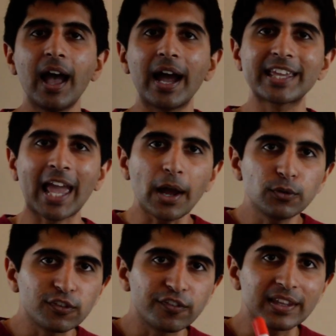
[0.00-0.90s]

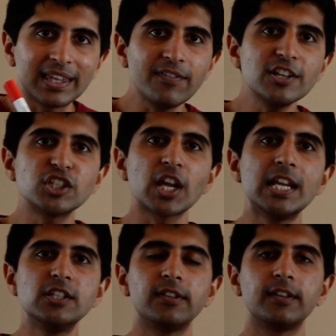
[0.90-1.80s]
accounts for given
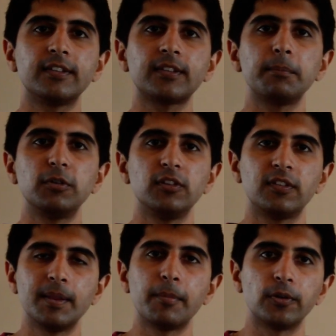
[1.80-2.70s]
changes in assumptions
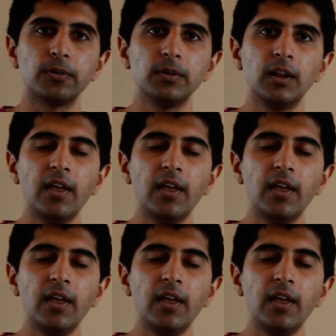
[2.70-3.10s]
in the model,